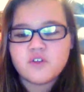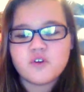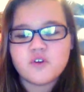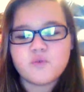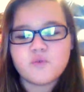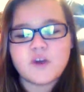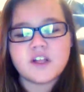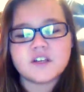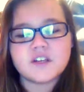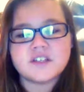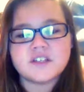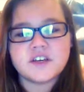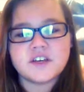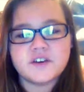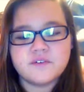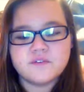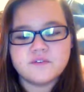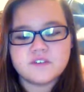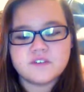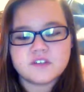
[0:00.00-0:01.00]
The
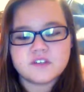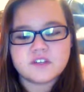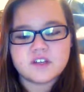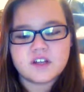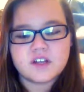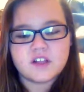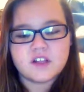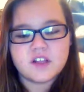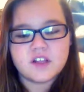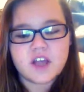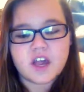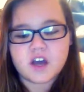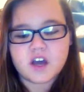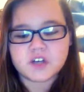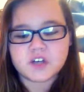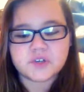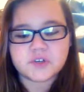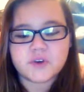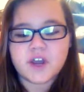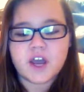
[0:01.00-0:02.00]
relatives like
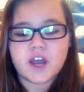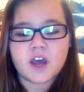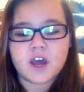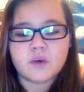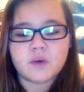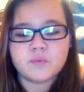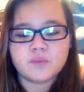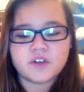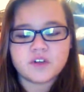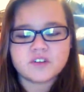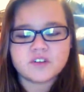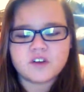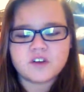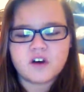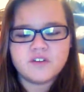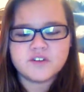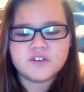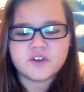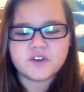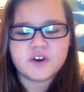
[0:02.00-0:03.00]
country ham, plus
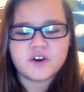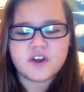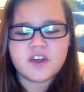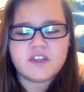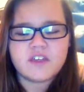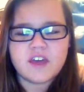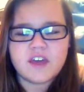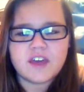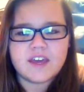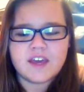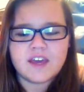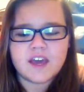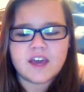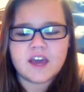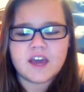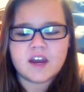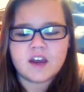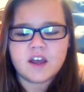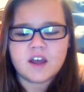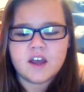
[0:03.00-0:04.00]
all the turkey they can
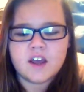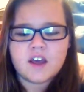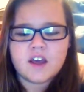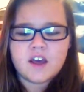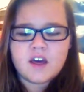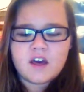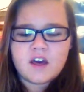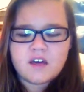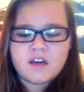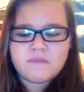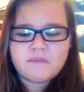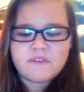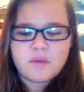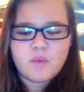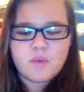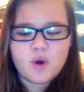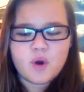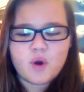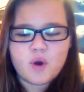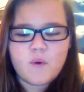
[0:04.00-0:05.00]
get.
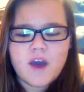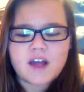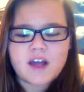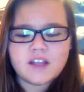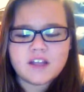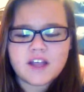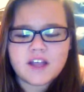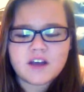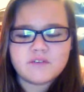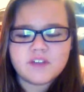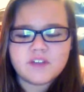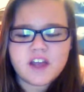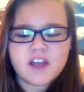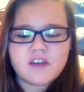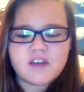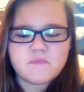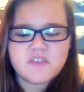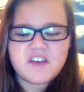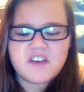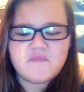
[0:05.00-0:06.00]
They put away a leg of
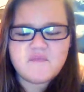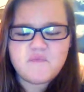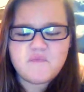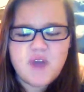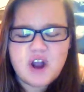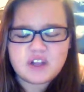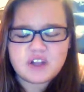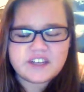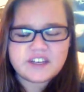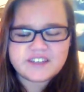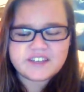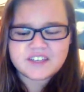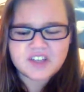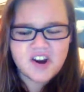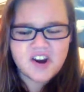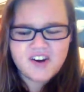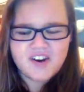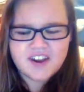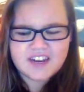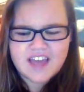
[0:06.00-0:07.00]
lamb they've barely
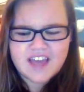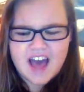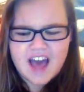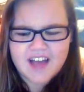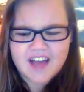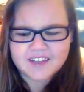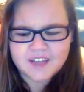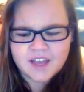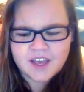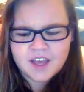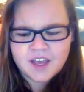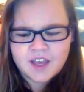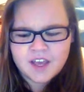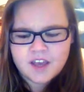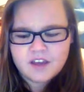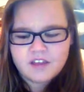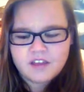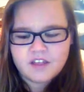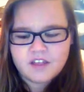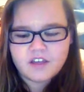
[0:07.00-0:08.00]
started yet.
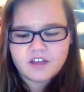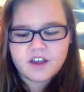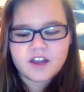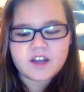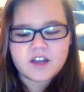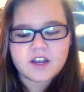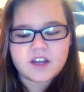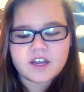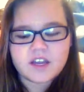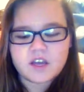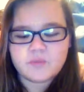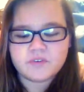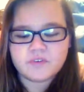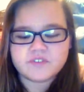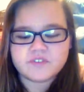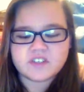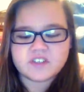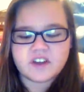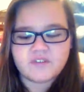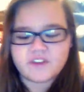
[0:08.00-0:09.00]
They eat a heap
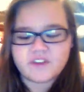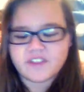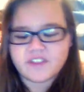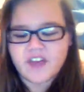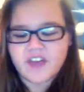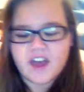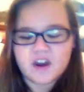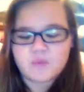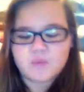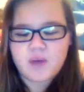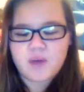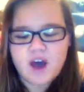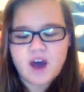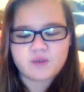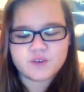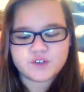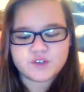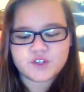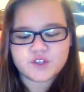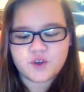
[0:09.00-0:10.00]
of stuffing then, a
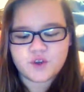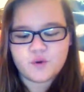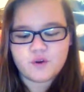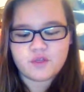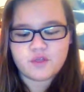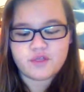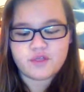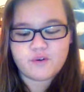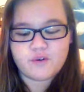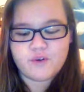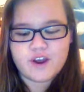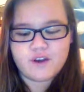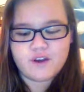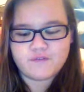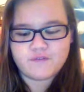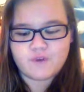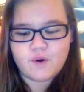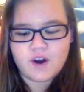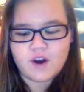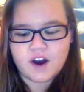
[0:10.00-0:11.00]
pound or two or three
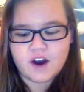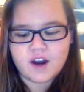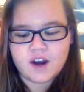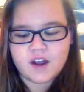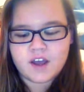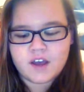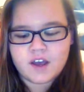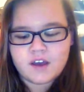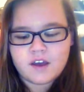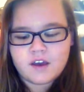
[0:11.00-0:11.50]
or four.